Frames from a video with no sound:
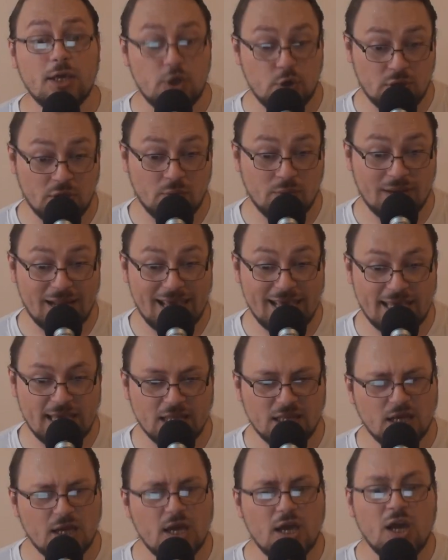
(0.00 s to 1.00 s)
You don't like
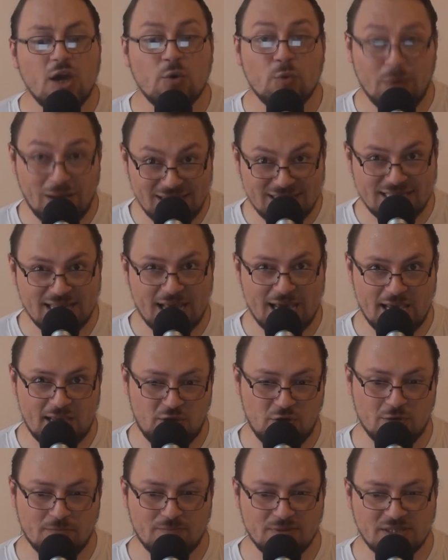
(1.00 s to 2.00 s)
it?
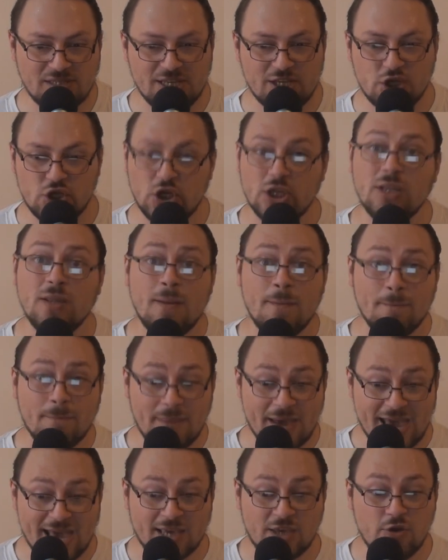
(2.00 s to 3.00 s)
Resign your position,
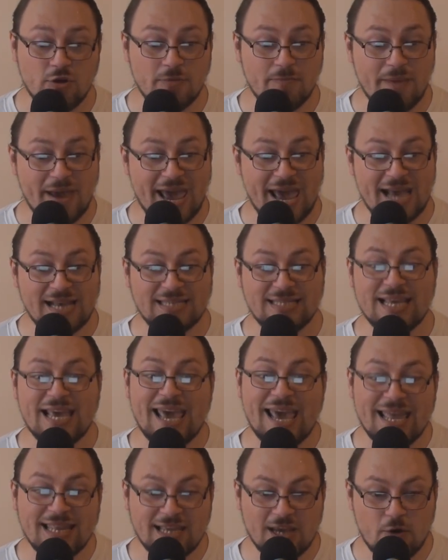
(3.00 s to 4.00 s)
pack your bags,
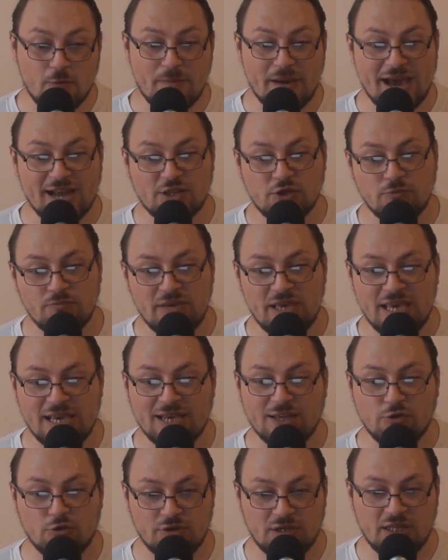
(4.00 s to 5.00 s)
and go back to
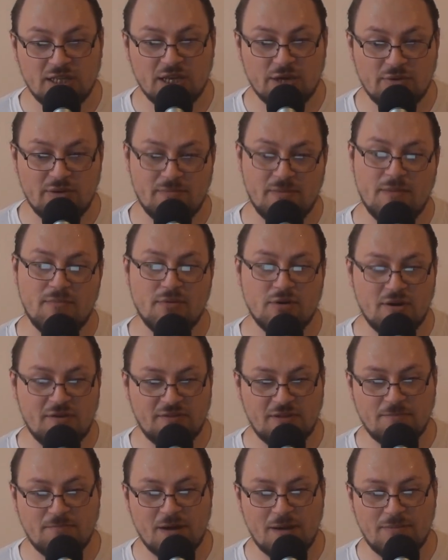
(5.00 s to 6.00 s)
being an ordinary member
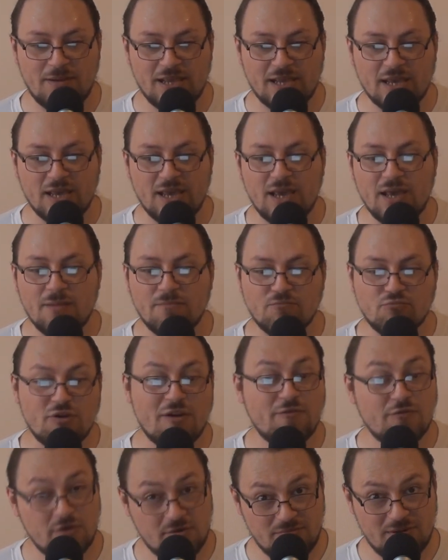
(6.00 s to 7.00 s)
of the public,
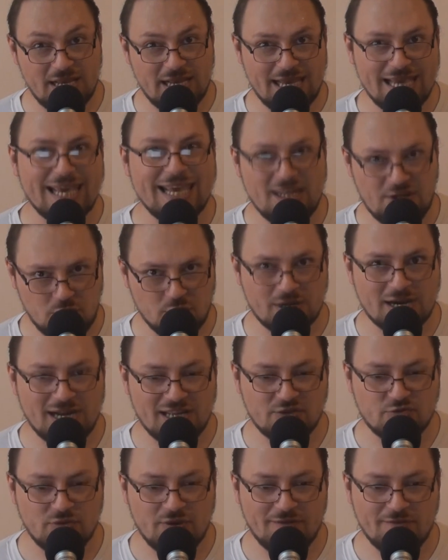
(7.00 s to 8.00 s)
preferably in your
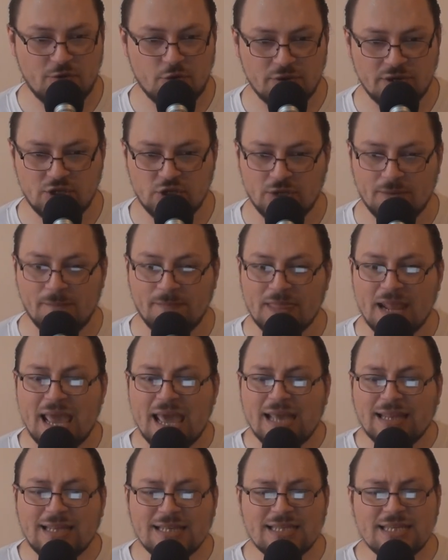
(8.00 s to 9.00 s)
country of origin.
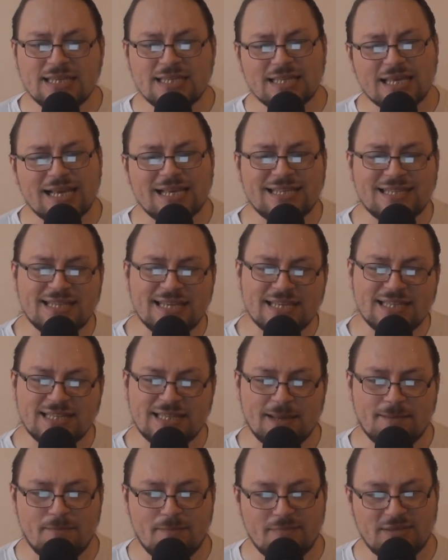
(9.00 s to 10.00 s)
This is a
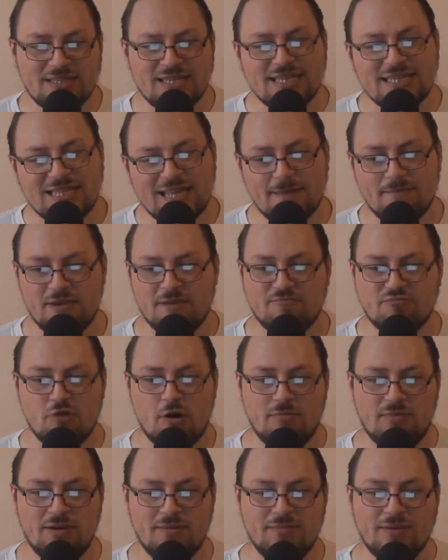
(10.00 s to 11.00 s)
systemic
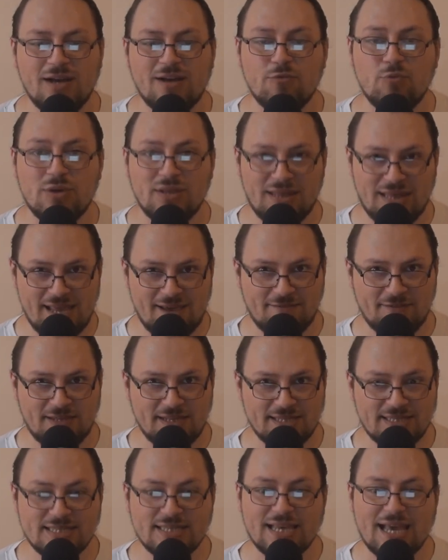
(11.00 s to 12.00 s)
problem with
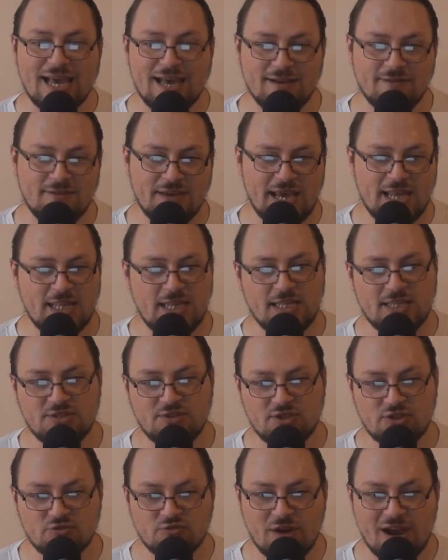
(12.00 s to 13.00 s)
leftists of any
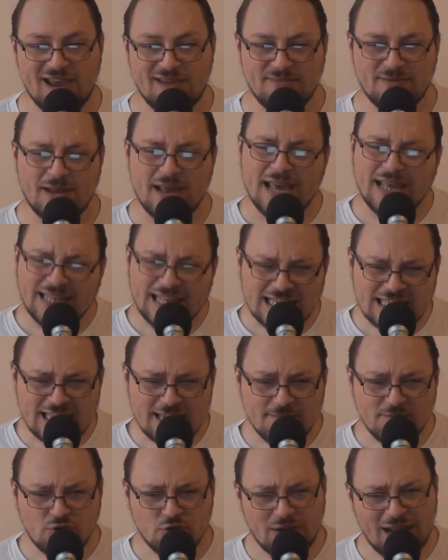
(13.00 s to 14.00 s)
stripe. They
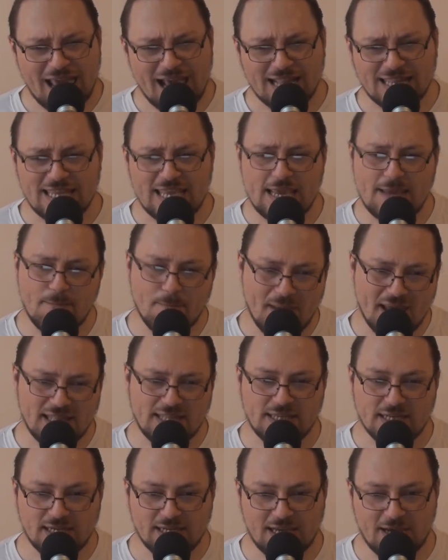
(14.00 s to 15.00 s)
seem to lack the
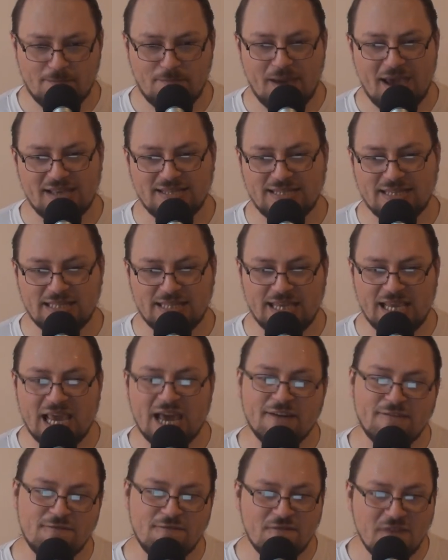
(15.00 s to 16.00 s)
mental capacity
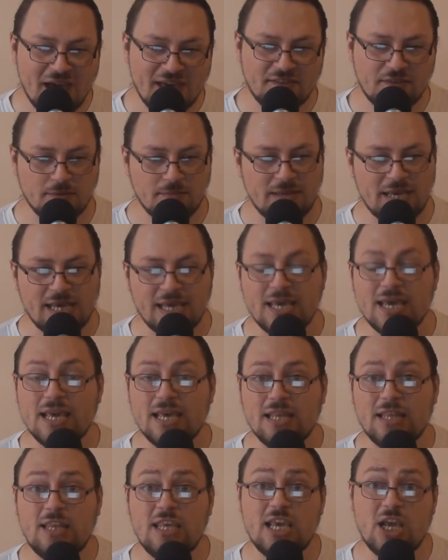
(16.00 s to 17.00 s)
of fathoming
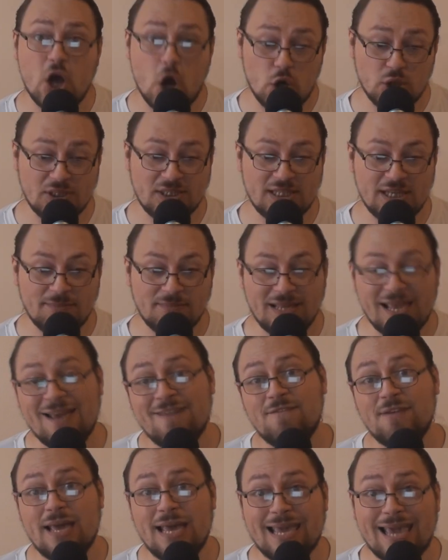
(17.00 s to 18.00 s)
the concept
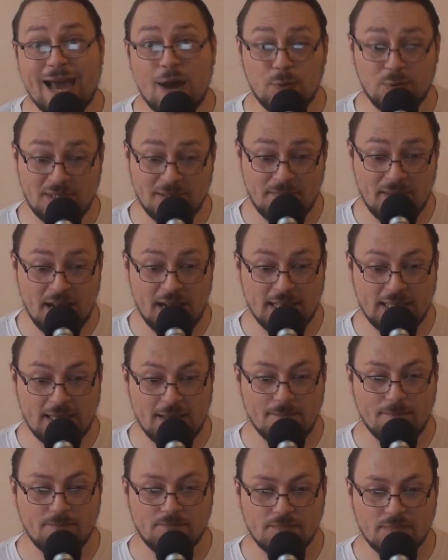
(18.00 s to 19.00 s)
of
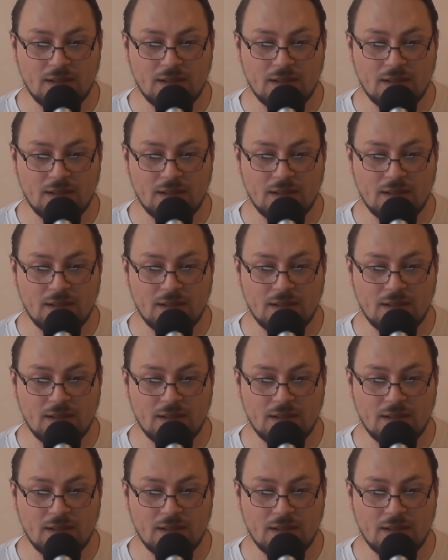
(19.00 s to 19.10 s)
accountability.